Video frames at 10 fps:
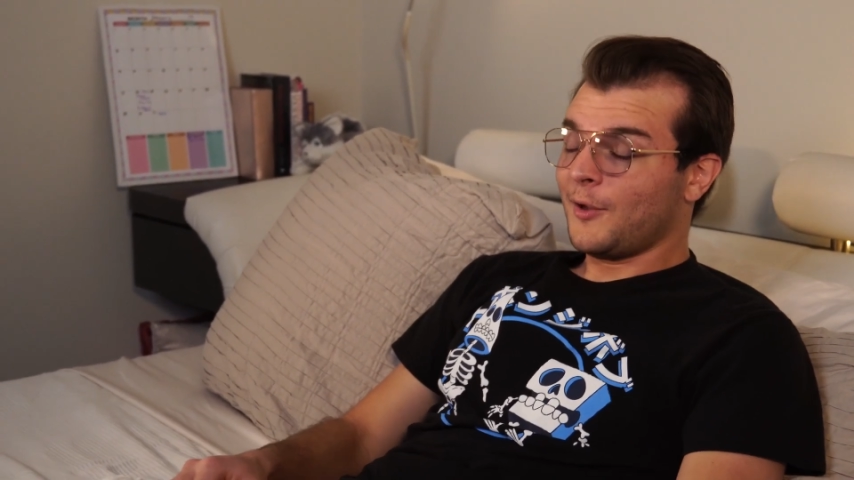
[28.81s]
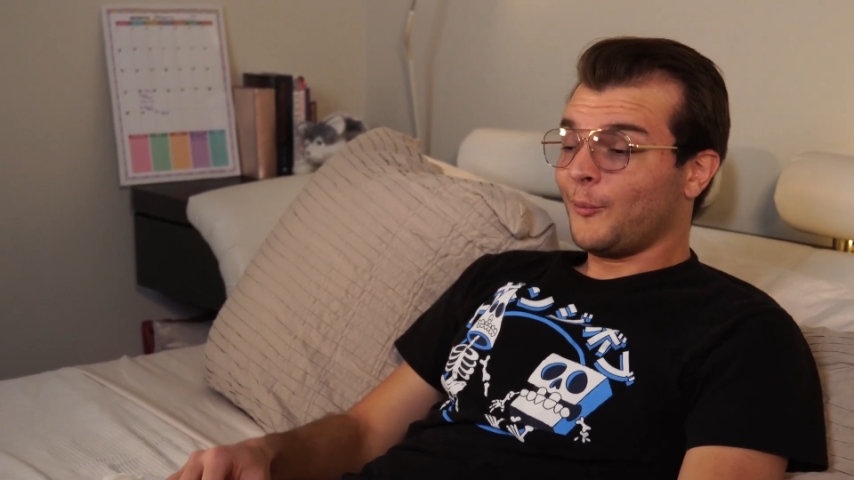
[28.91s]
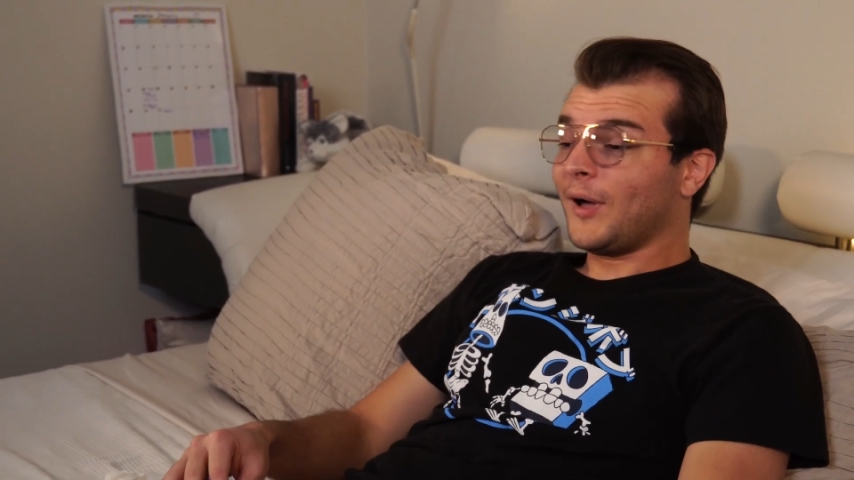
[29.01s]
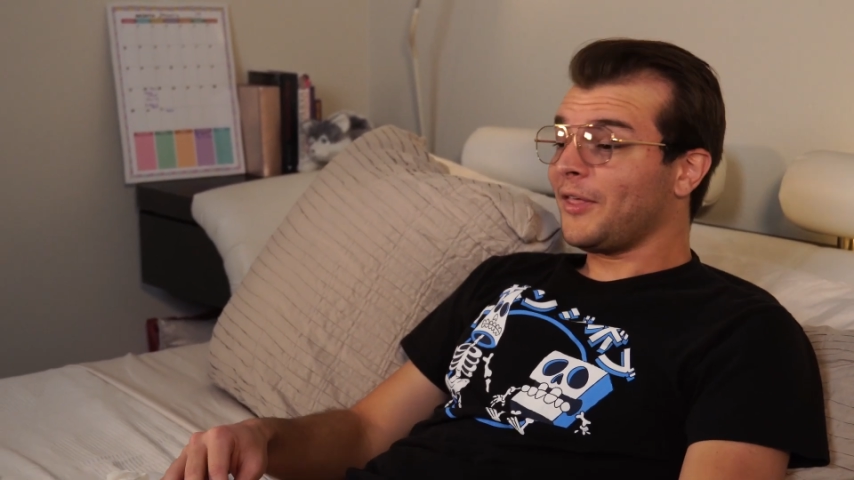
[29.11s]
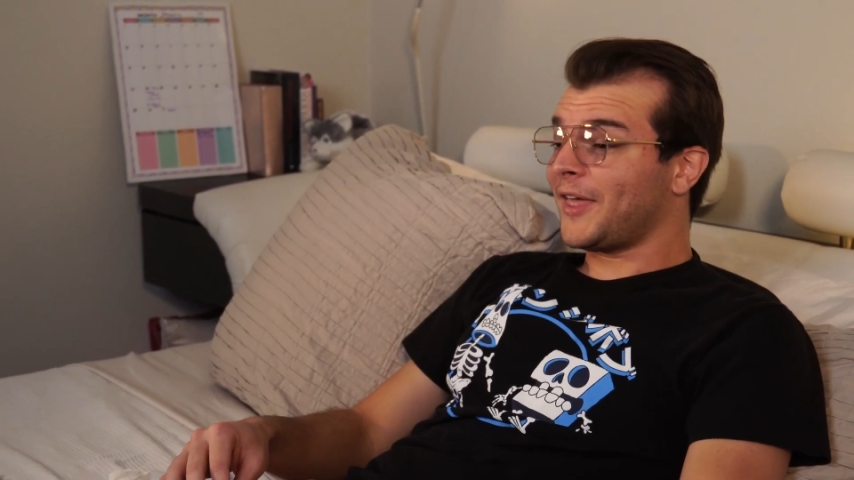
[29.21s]

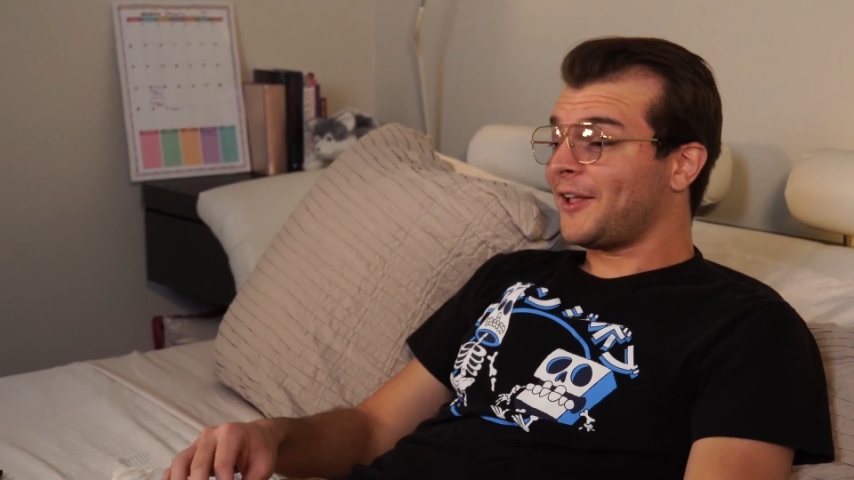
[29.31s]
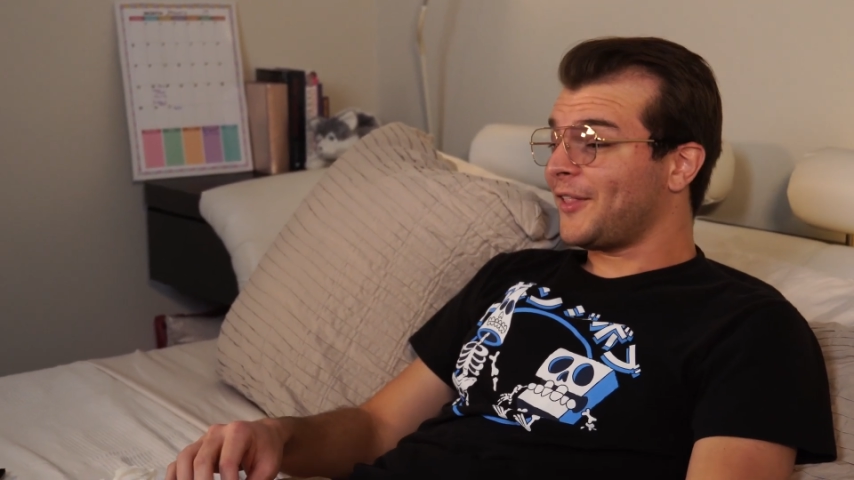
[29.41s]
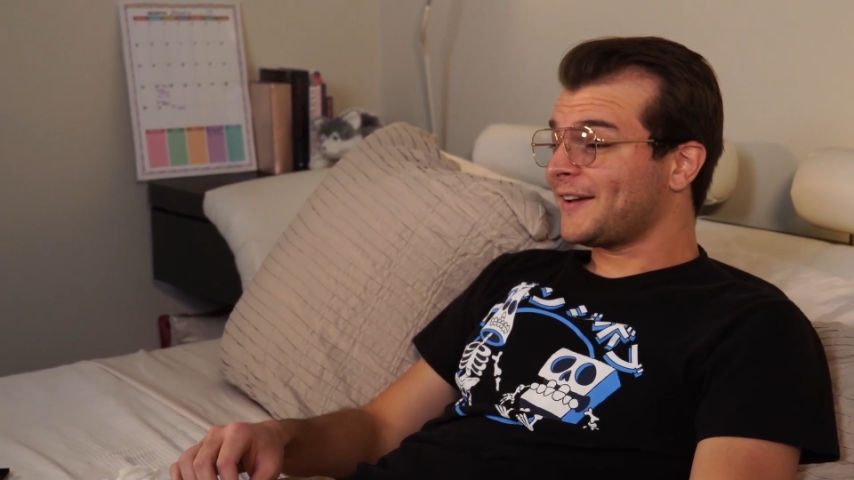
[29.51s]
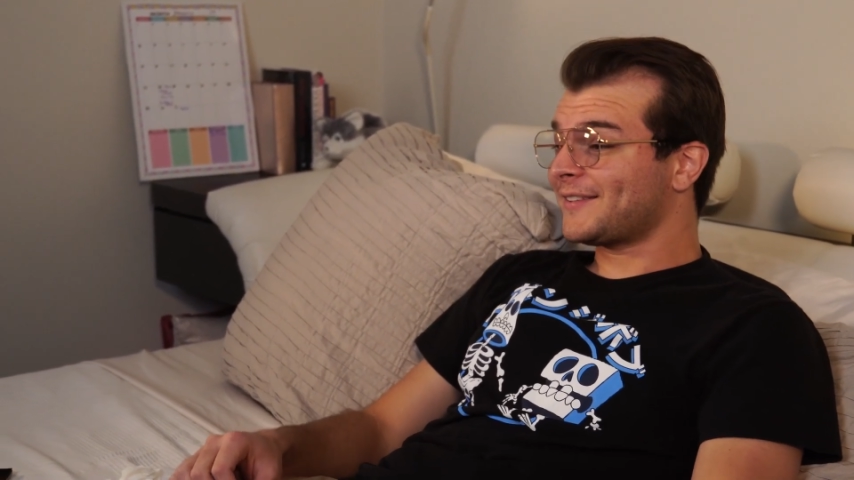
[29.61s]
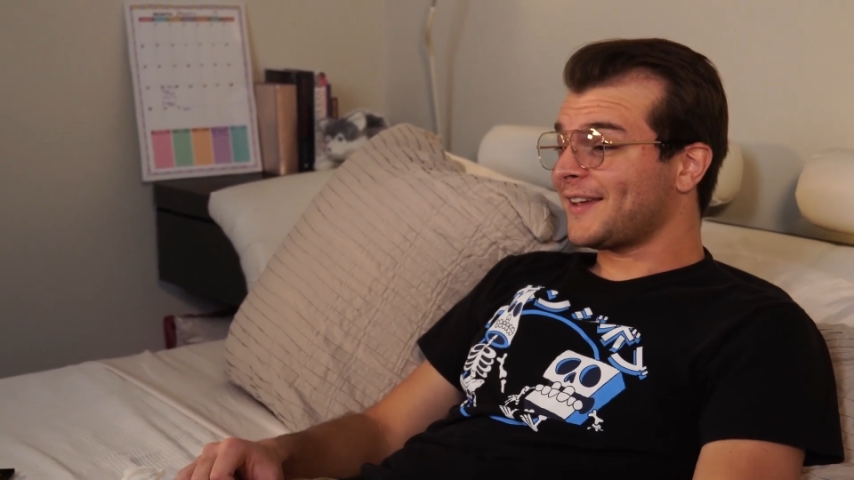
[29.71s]
Well then,
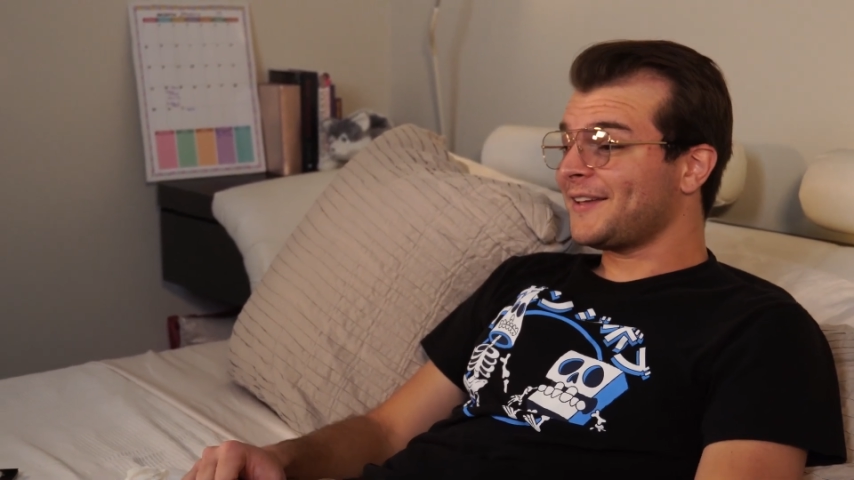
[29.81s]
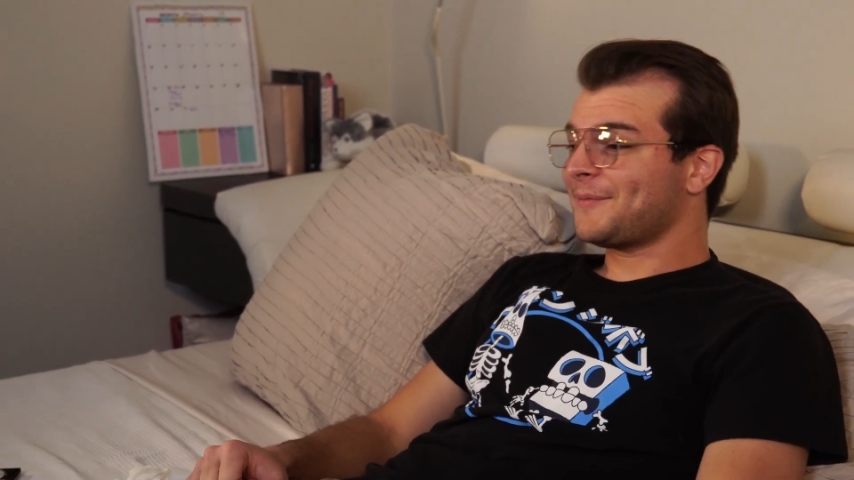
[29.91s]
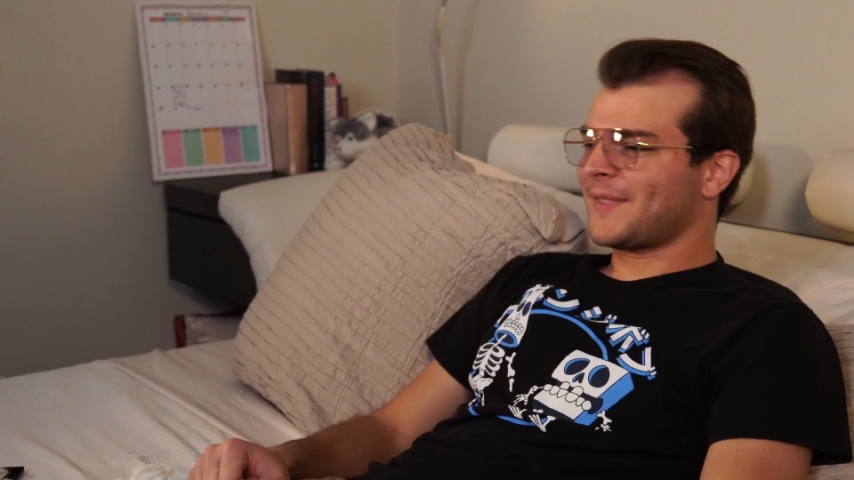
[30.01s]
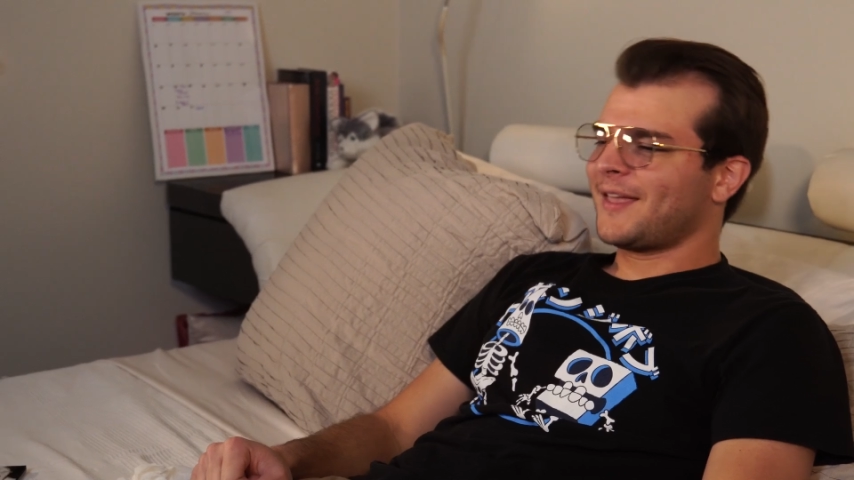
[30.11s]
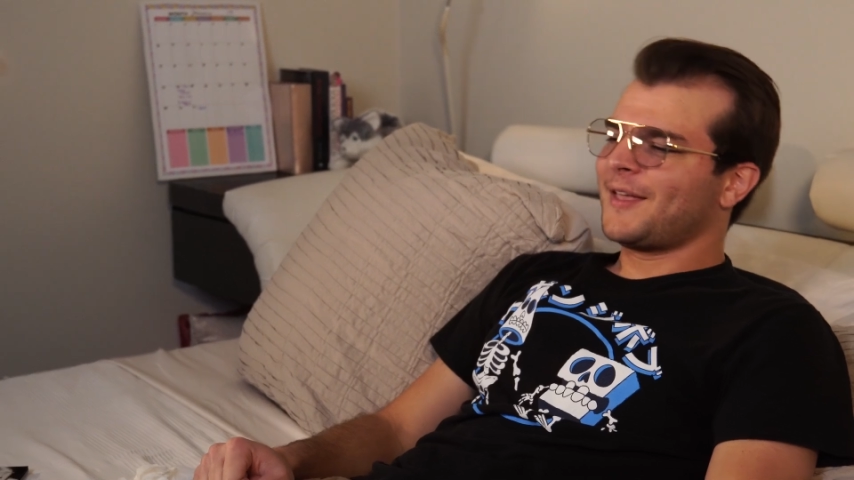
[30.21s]
Alexa,
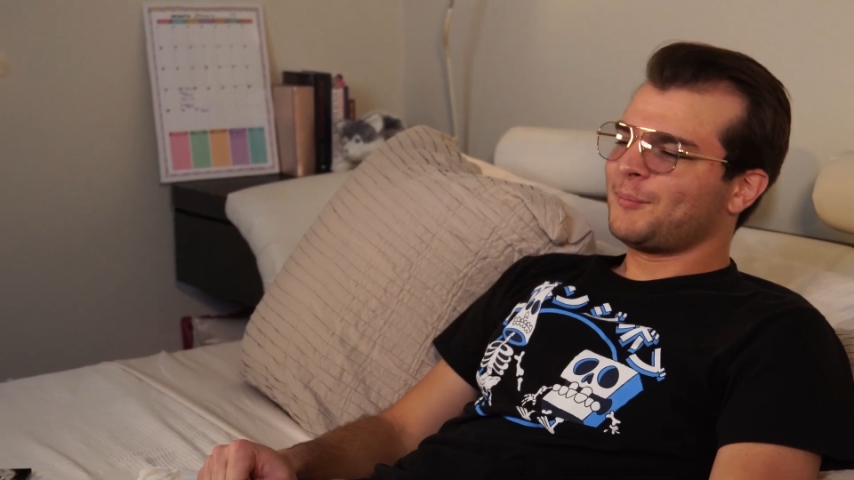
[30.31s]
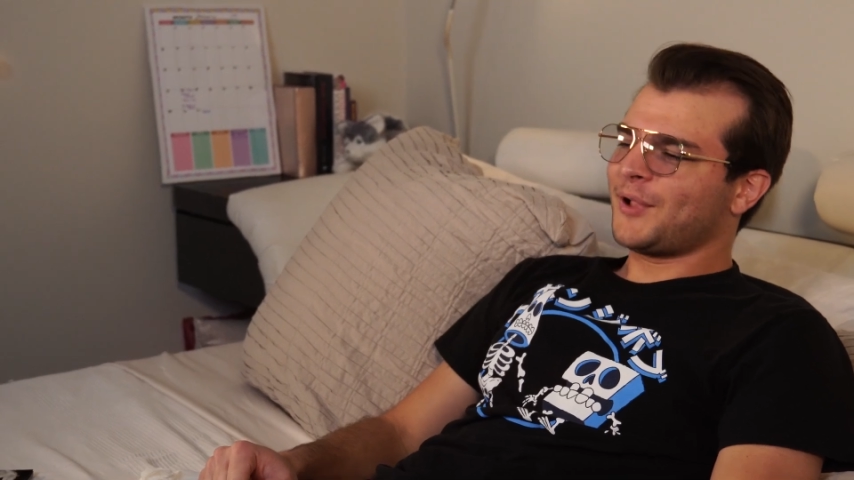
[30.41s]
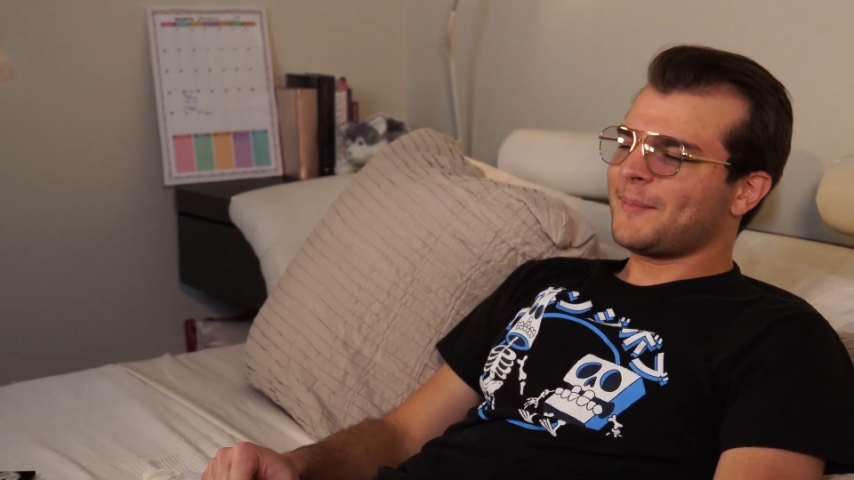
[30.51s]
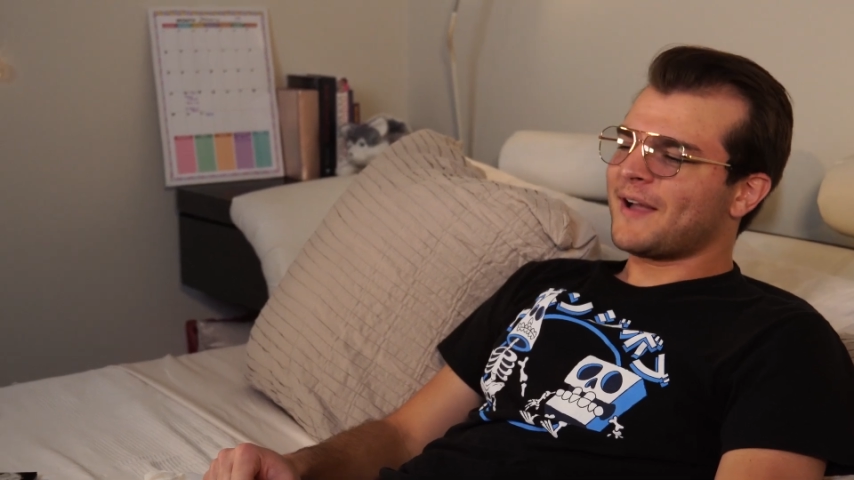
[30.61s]
play